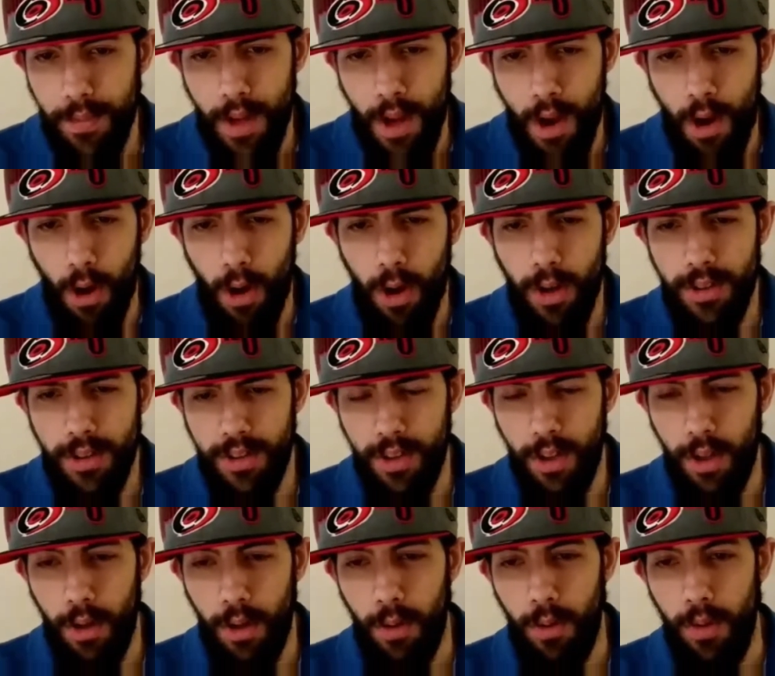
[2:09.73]

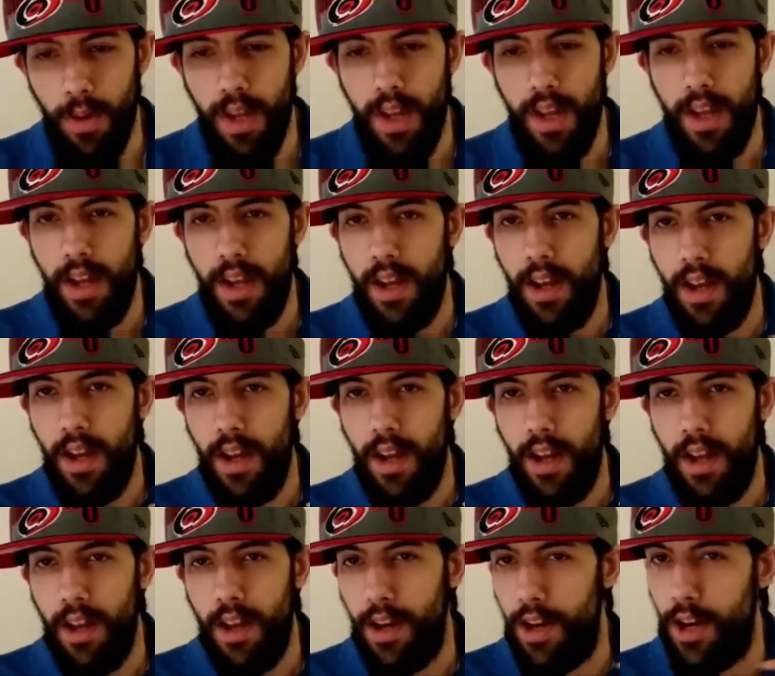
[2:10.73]
Also,
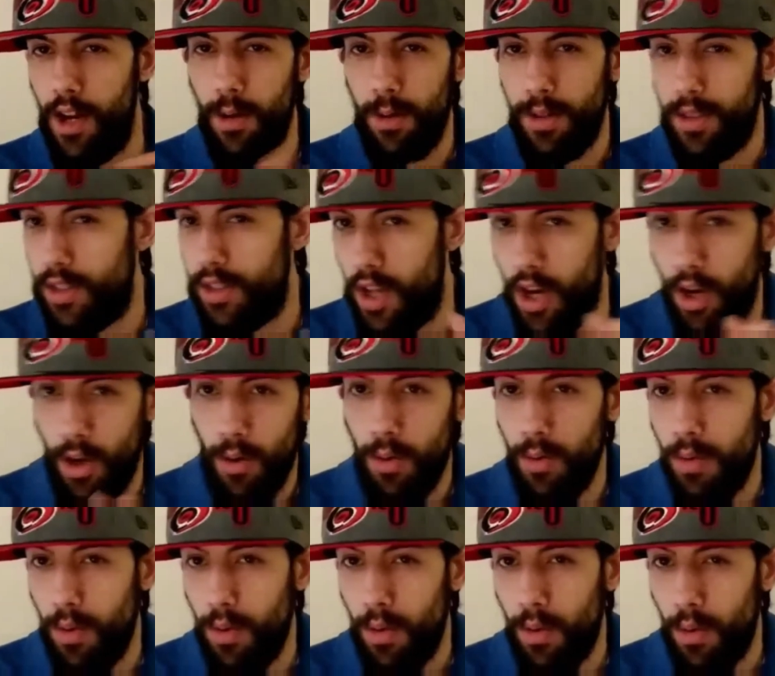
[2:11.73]
no snow
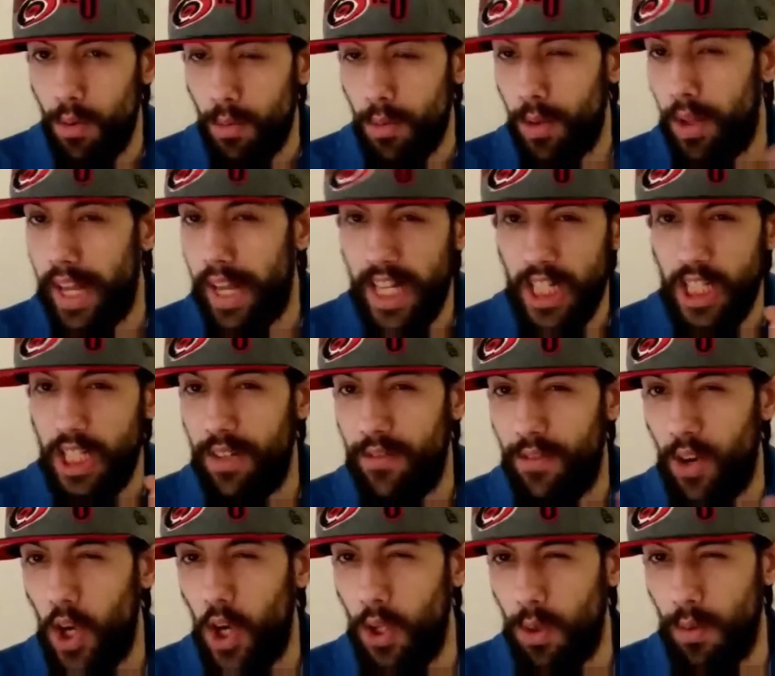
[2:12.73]
will actually
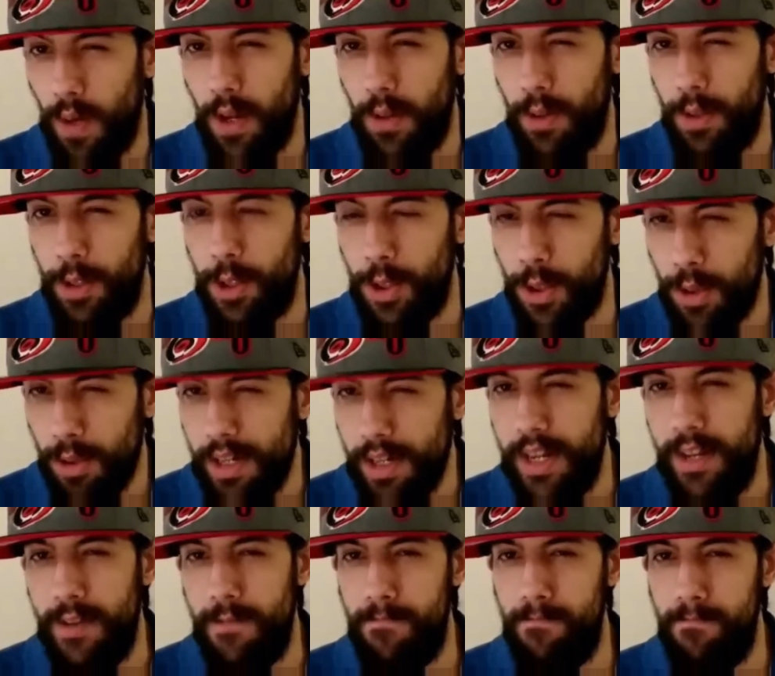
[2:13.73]
fall around the tree.
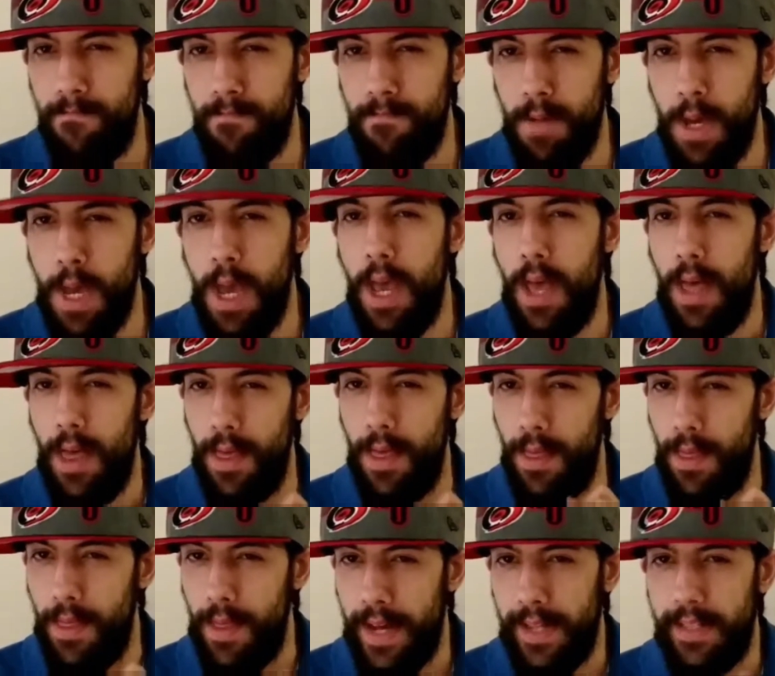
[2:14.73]

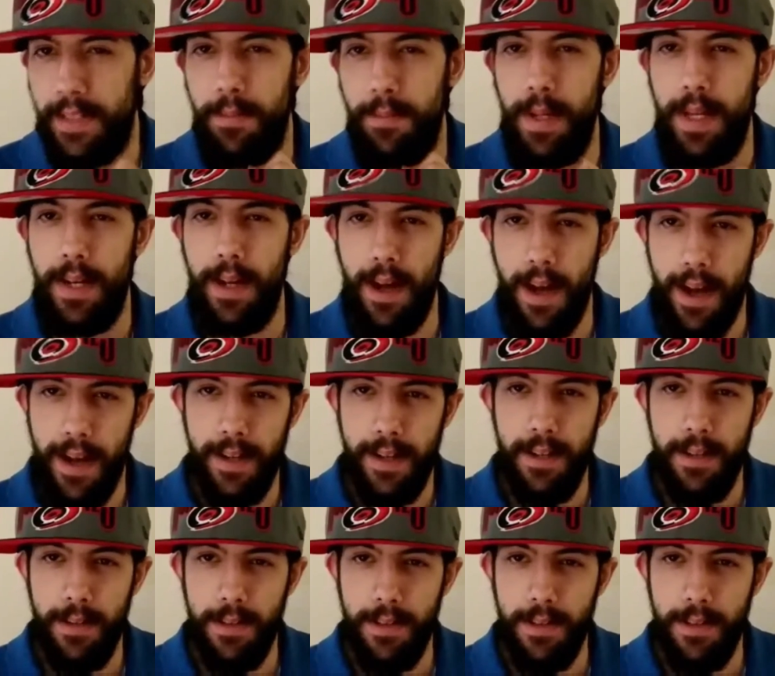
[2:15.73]
That's a bit odd.